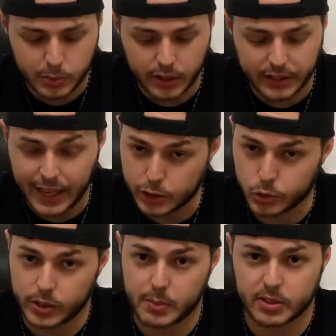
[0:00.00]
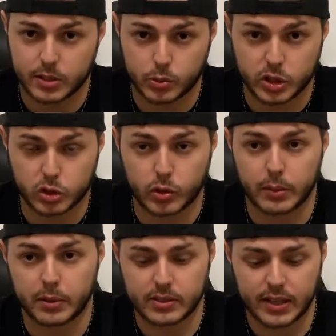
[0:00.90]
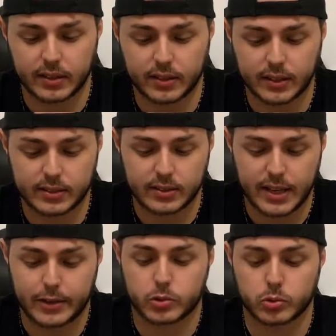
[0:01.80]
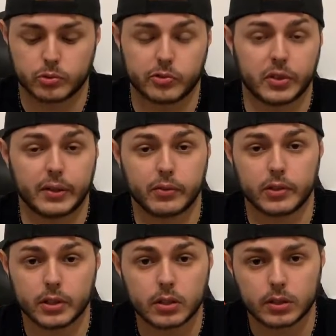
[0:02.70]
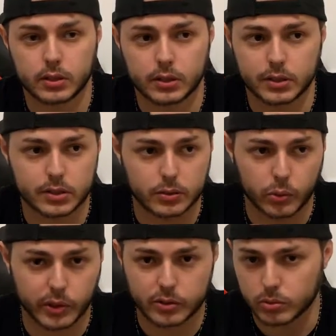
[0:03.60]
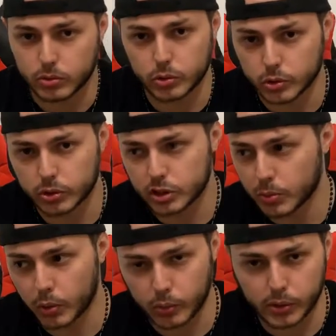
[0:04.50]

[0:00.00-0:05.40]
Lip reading: smell like natural lemon zest, which is great because anything that's natural flavored is going to usually smoke